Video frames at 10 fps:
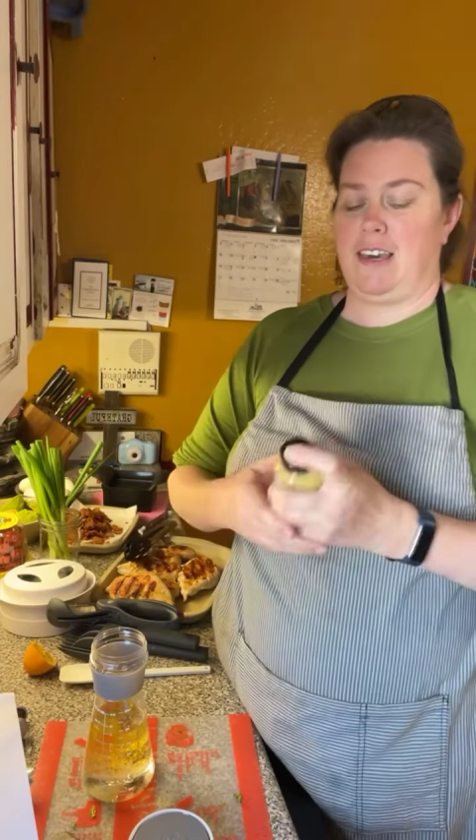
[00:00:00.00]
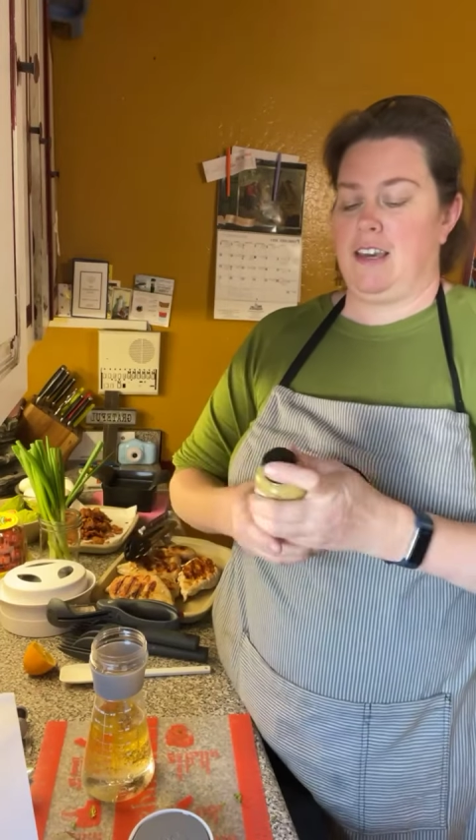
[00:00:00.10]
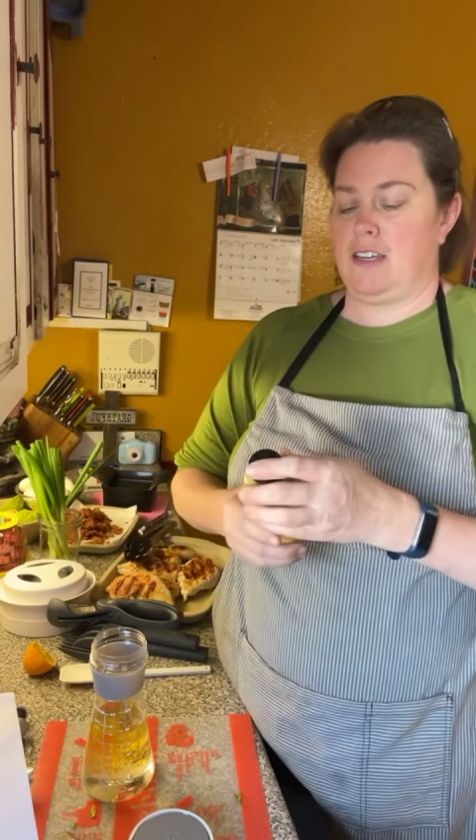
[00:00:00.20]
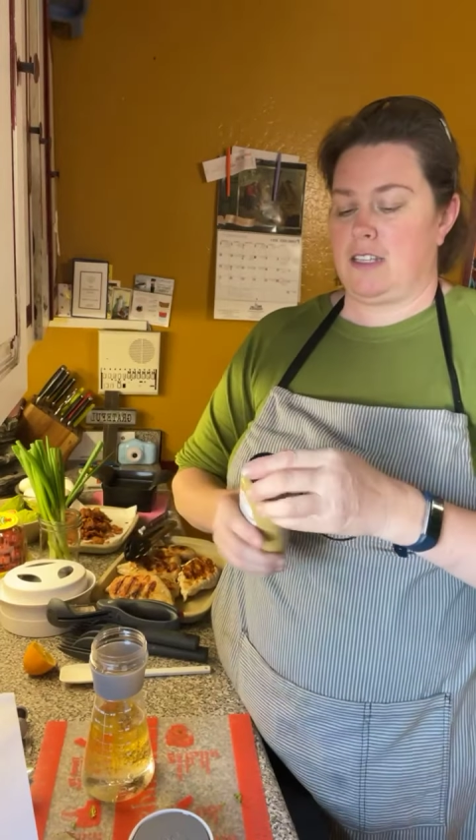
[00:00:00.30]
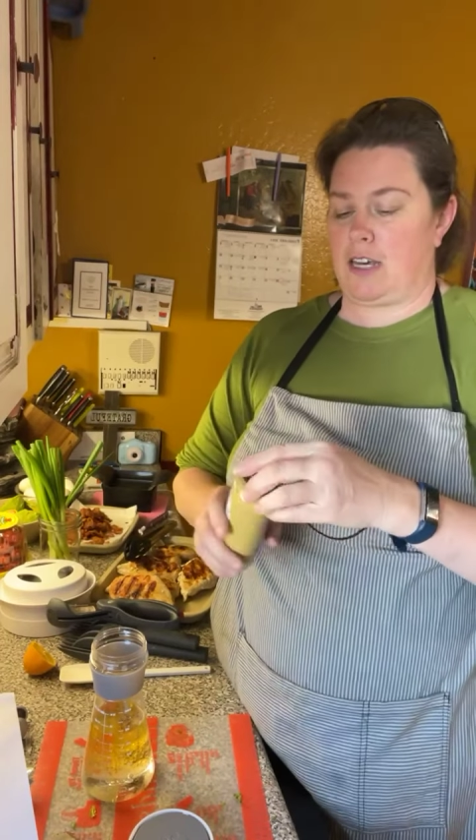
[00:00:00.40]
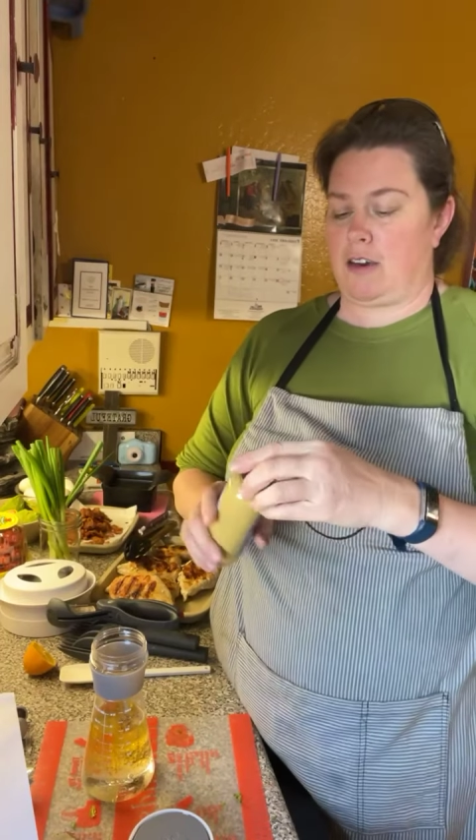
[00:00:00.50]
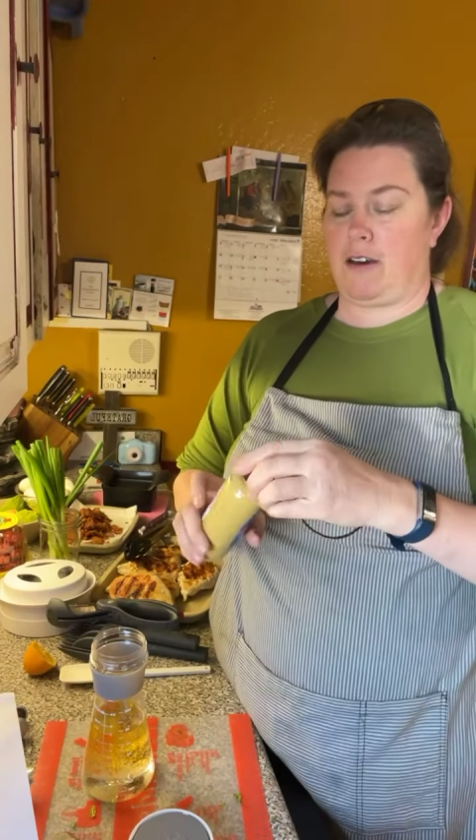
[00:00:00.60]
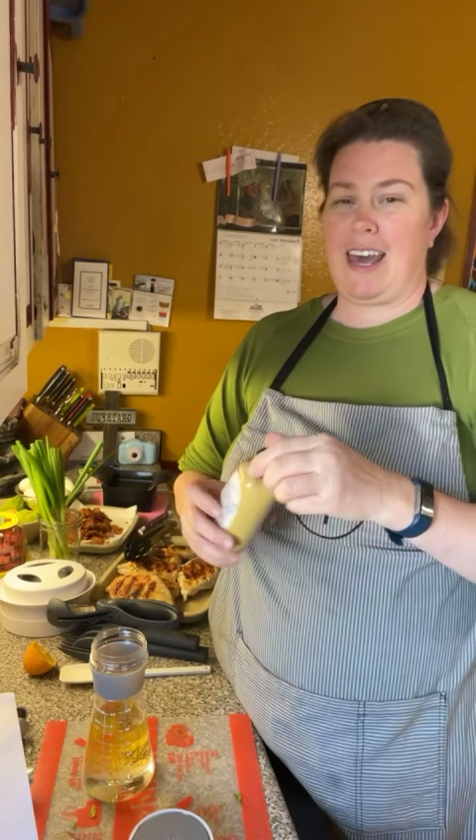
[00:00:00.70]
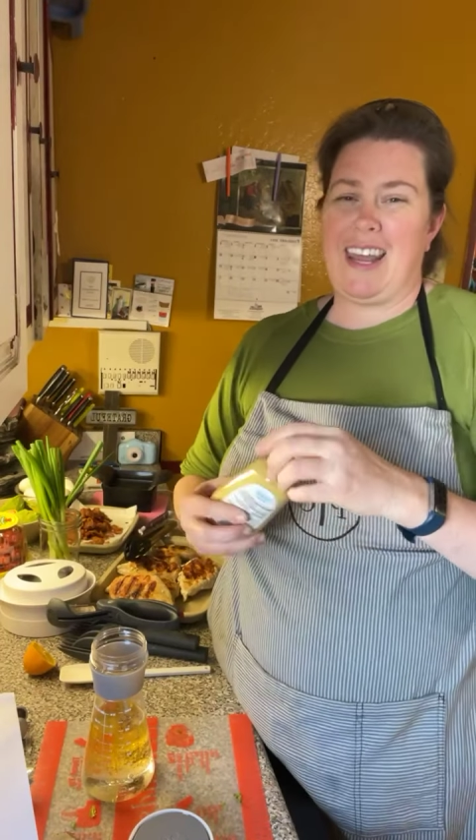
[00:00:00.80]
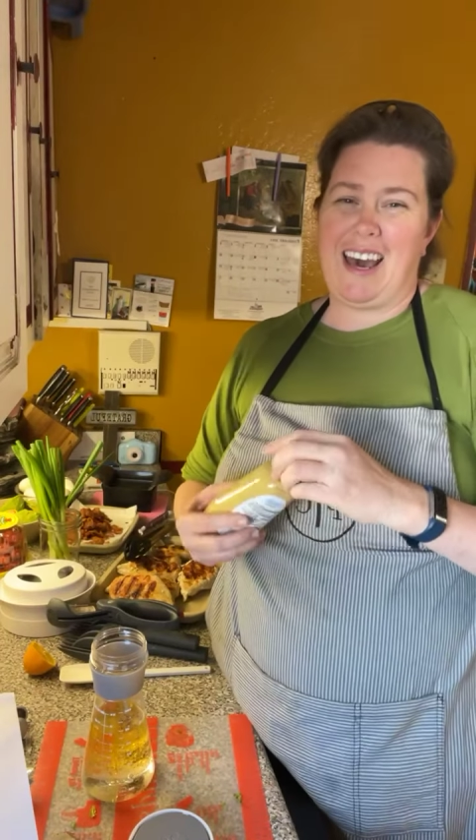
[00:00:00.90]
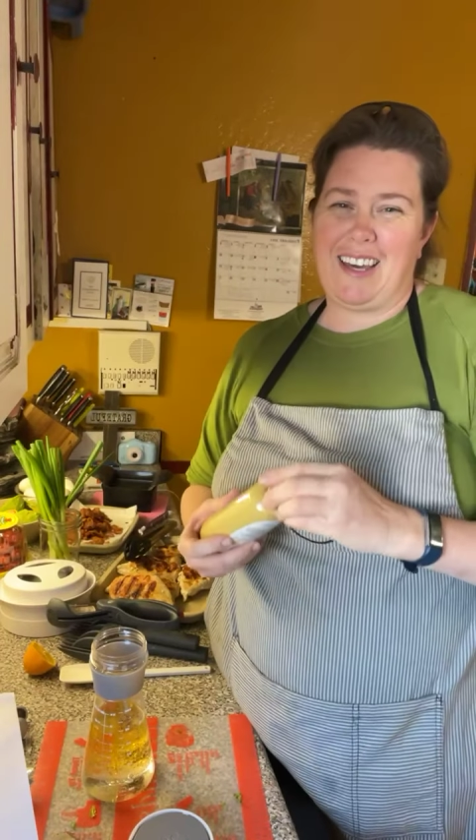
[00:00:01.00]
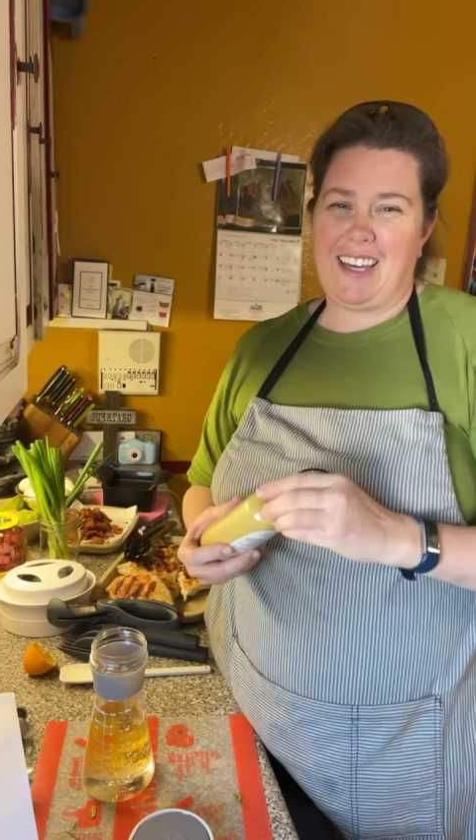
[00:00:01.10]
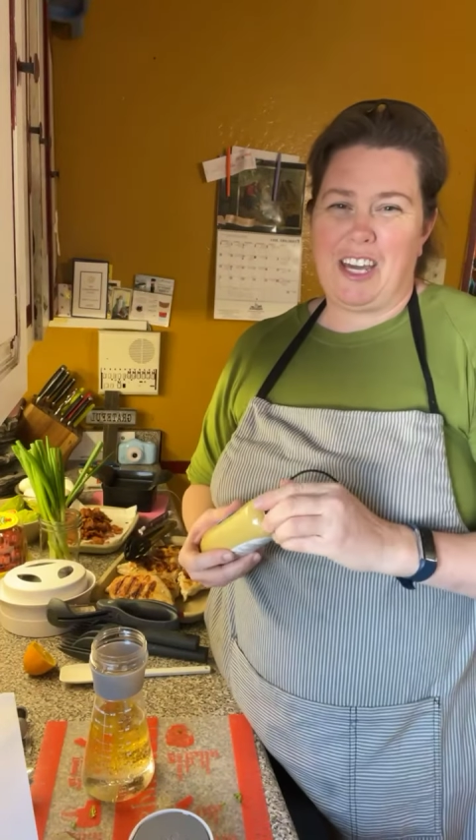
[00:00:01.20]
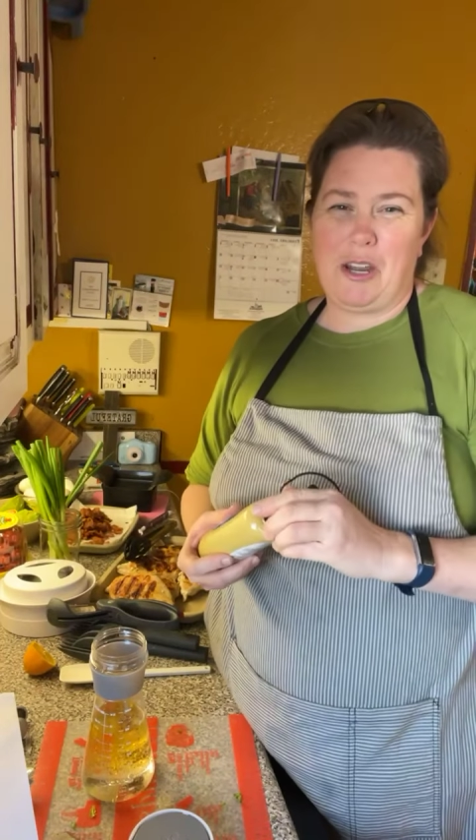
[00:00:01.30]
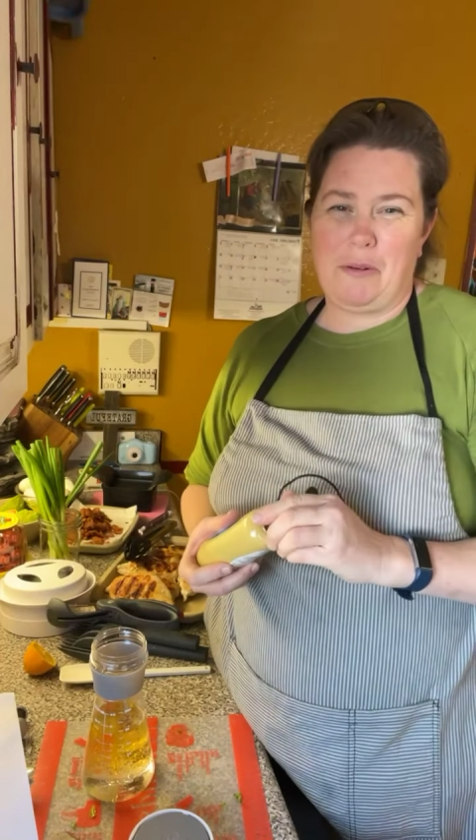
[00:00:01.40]
So, and
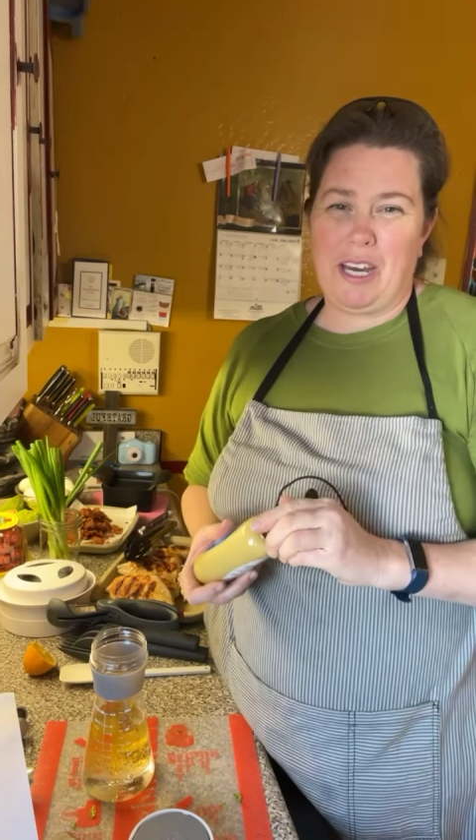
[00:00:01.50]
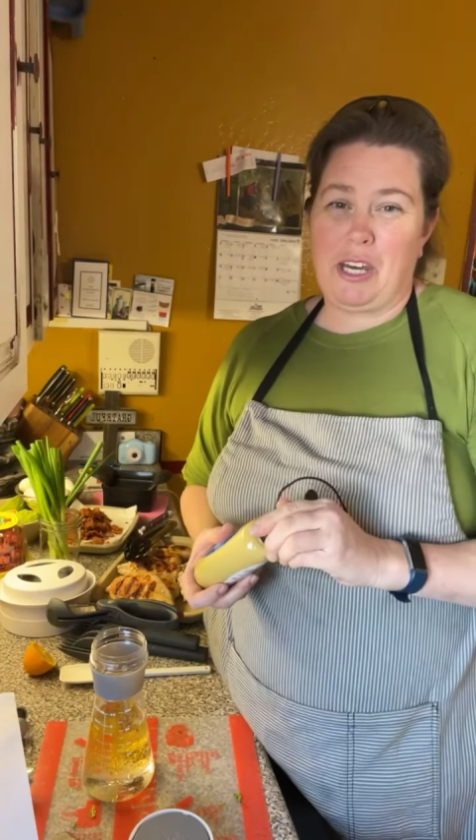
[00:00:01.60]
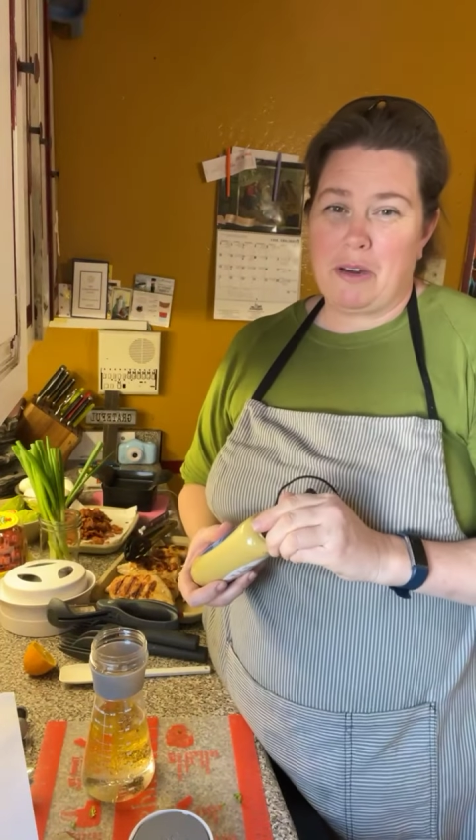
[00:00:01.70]
you know what?